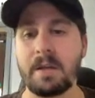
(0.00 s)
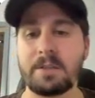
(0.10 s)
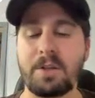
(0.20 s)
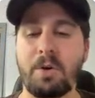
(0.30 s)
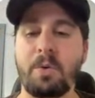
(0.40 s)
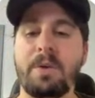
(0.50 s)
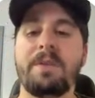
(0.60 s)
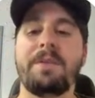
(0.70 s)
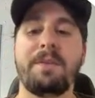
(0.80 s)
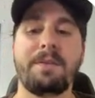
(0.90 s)
So
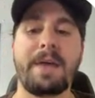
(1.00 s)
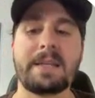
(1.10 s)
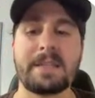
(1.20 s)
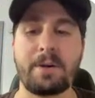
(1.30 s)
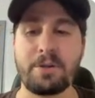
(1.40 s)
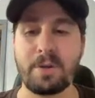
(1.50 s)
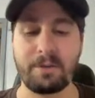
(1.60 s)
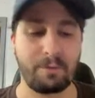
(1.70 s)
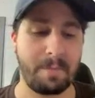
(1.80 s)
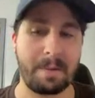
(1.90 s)
that's how you
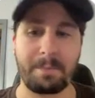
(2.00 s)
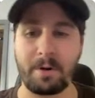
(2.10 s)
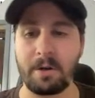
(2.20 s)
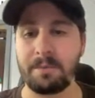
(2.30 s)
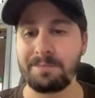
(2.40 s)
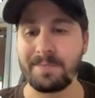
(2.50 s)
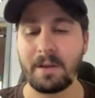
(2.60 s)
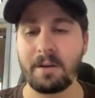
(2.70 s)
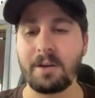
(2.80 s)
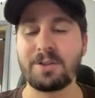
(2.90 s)
can remember,
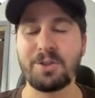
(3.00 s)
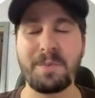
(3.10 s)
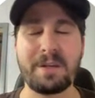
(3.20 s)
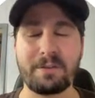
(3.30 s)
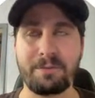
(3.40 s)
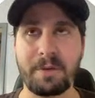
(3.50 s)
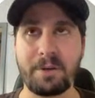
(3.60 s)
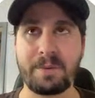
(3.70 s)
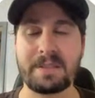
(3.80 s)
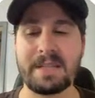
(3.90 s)
assuming you're
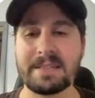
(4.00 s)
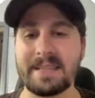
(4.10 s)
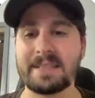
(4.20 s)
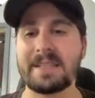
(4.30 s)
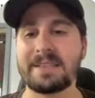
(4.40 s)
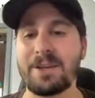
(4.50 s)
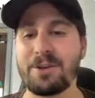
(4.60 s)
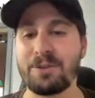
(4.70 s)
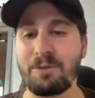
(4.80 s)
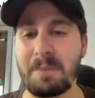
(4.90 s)
familiar with CSS, that's how
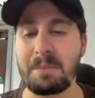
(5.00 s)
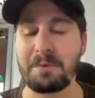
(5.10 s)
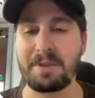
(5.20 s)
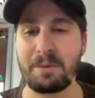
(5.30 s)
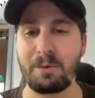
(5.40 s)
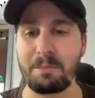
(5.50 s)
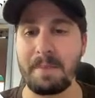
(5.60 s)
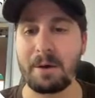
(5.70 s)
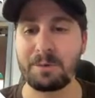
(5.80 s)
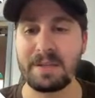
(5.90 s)
you can remember that we're
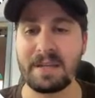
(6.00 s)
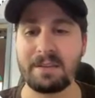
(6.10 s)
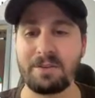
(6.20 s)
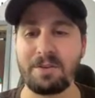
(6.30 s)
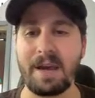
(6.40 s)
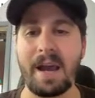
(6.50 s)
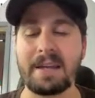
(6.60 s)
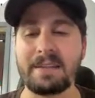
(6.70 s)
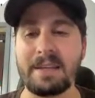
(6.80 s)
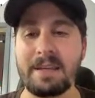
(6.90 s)
mounting it to the
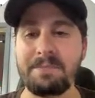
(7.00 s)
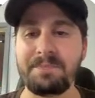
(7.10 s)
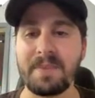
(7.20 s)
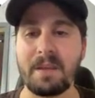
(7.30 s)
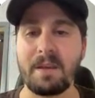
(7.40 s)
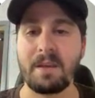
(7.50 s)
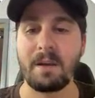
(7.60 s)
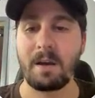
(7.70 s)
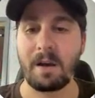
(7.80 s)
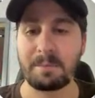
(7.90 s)
ID.
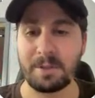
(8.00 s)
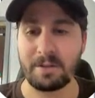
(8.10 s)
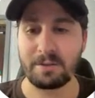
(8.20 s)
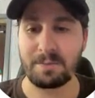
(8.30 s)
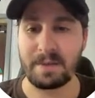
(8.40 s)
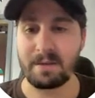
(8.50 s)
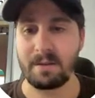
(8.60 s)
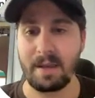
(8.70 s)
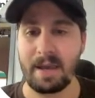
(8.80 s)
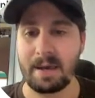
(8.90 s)
I'm sorry, this would be
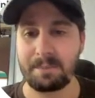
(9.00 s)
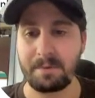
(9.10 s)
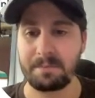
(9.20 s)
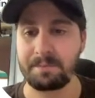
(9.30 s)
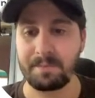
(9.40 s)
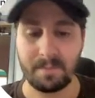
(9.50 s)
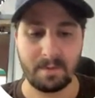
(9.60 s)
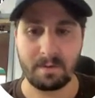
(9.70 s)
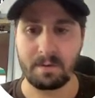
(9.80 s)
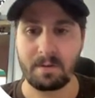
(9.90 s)
app.
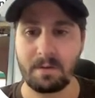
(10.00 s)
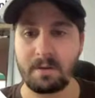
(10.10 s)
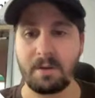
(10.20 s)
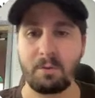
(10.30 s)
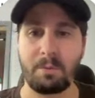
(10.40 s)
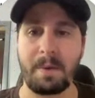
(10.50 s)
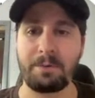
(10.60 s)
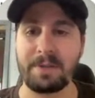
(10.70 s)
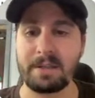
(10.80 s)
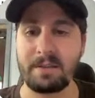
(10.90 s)
We're
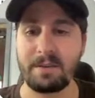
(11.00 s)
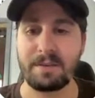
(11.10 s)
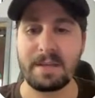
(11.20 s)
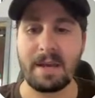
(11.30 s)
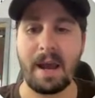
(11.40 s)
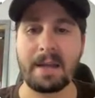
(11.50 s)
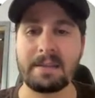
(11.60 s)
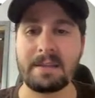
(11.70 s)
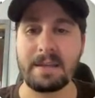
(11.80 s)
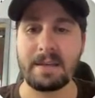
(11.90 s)
mounting it to the
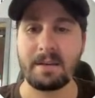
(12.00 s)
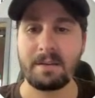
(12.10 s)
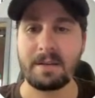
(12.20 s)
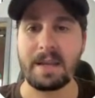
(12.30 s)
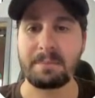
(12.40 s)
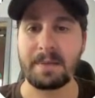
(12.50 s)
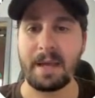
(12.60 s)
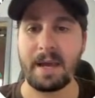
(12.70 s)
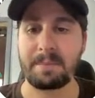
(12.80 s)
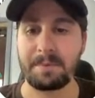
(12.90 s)
ID named
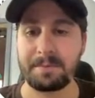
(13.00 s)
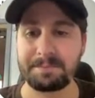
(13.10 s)
app.